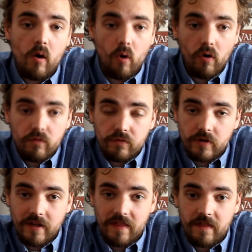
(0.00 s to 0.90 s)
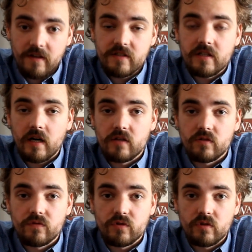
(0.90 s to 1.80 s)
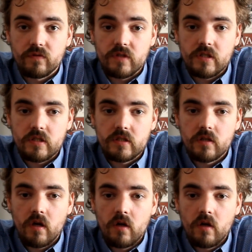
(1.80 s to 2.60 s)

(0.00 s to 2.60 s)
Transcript: offering these kinds of services.